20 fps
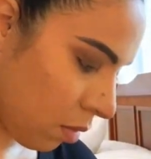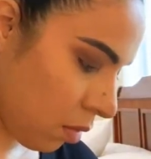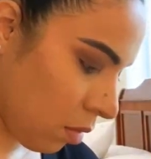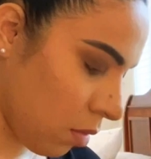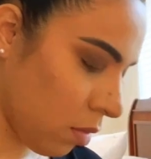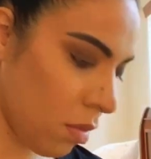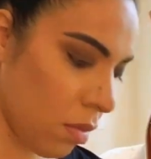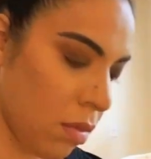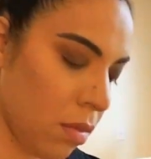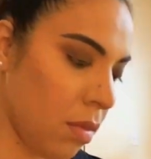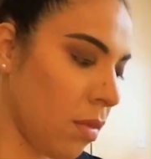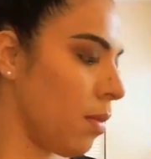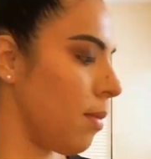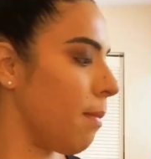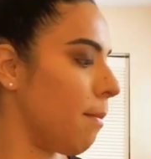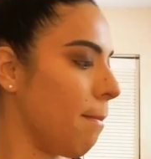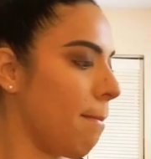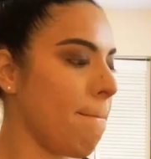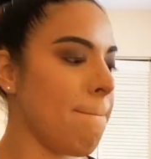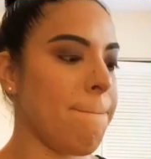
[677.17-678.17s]
the
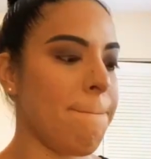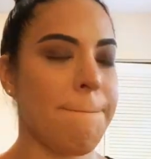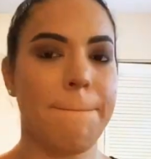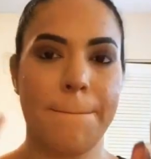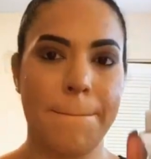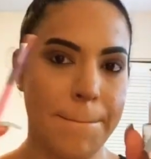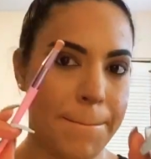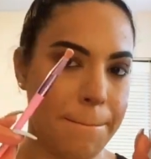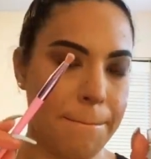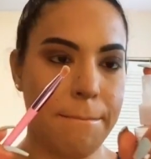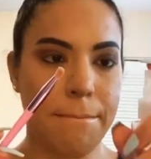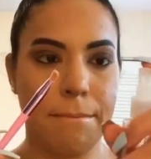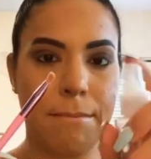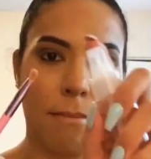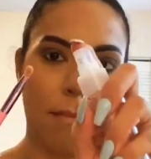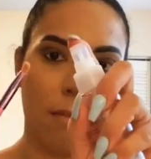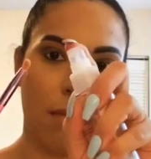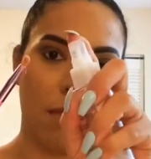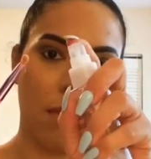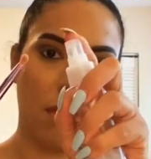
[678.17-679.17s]
shade
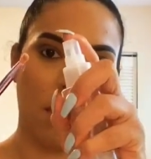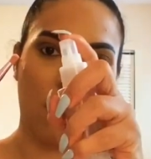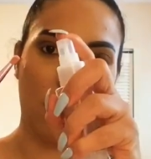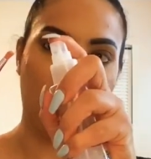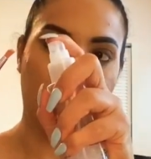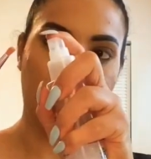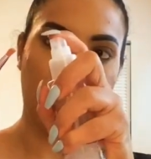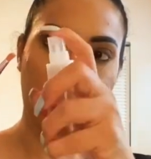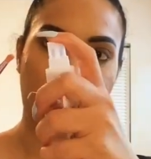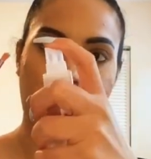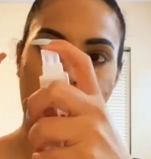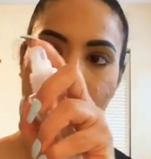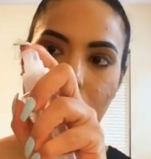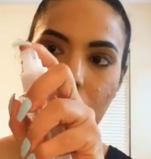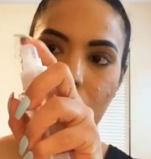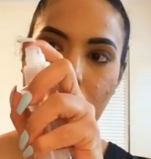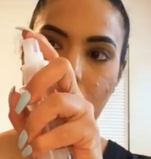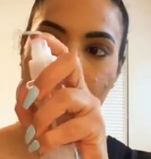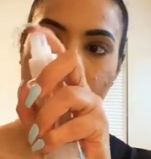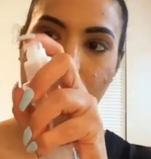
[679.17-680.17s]
Strike a
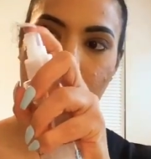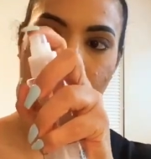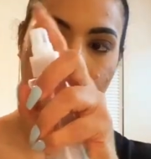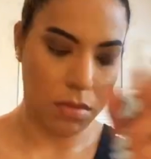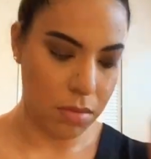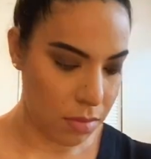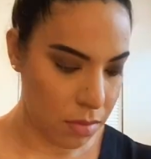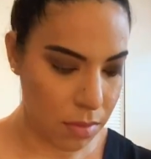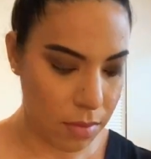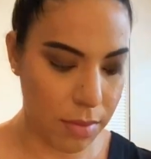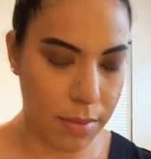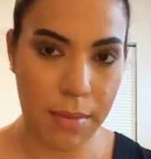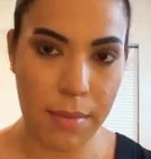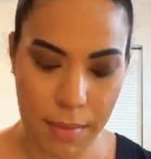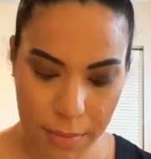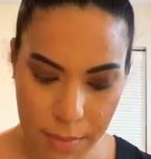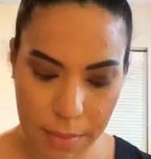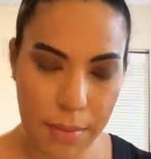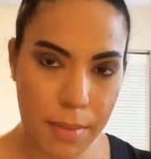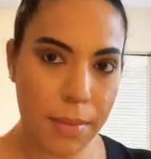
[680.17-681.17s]
Match, and I
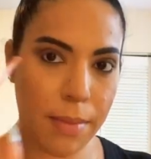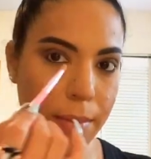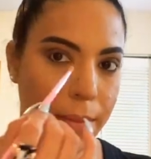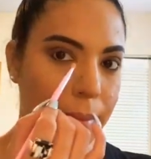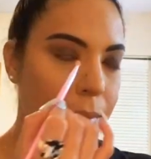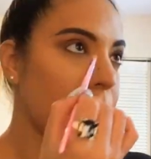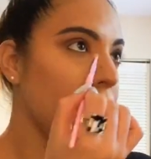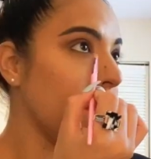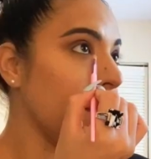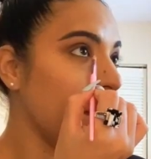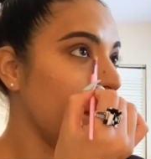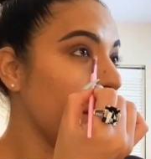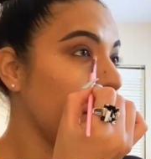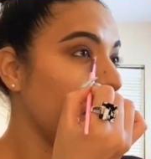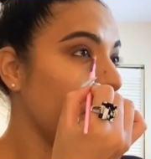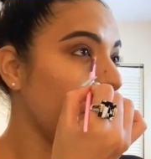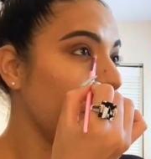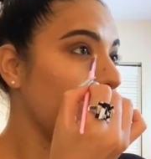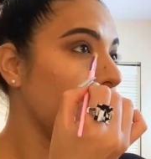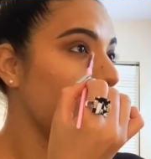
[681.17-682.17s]
did wet it a little
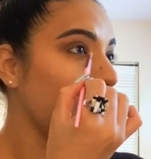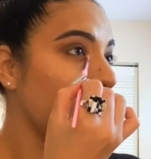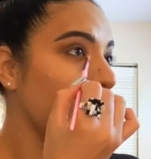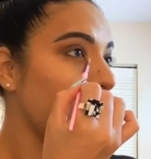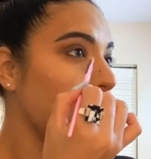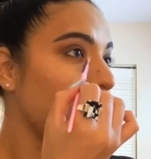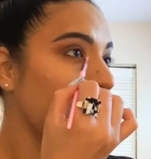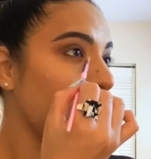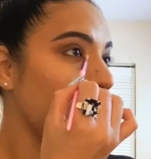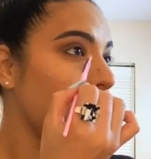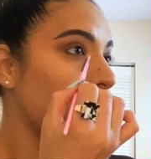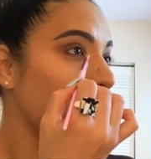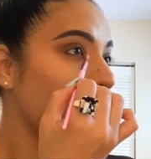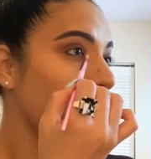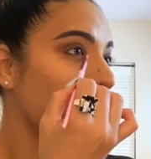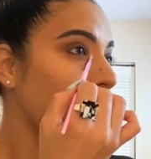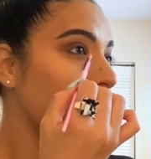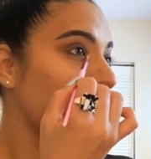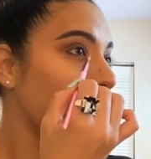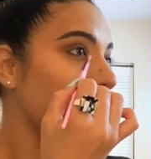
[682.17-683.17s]
bit to
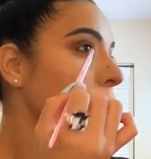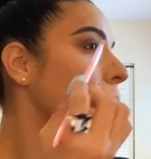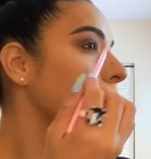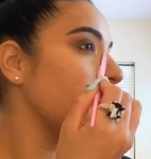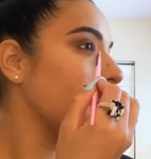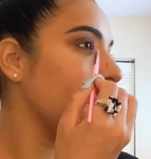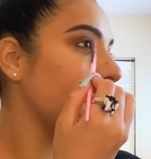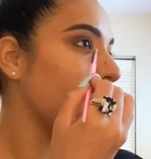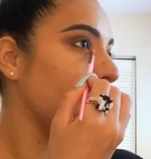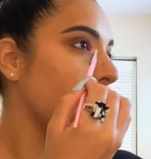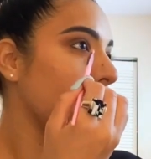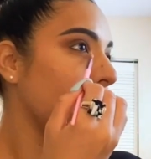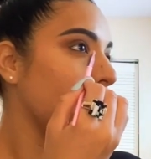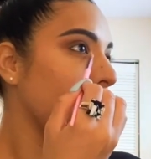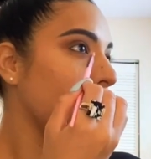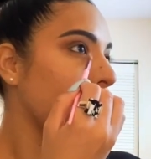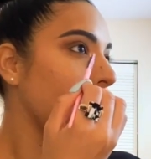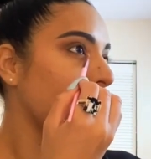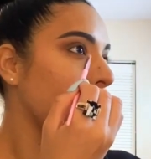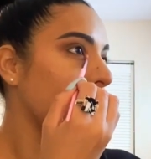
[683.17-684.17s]
highlight the inner corner of my
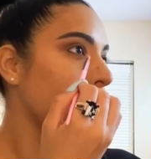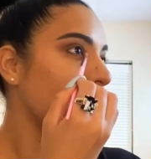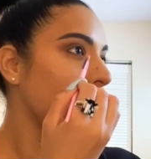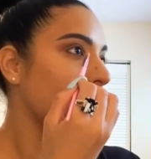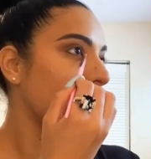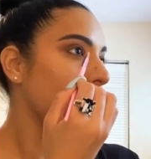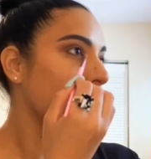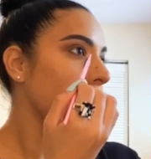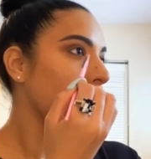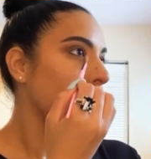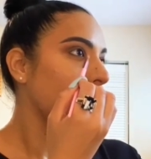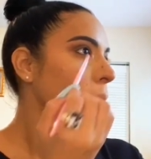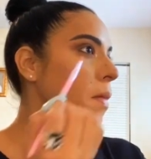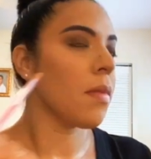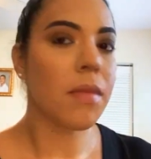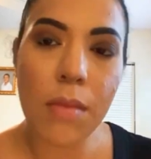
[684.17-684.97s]
eyes.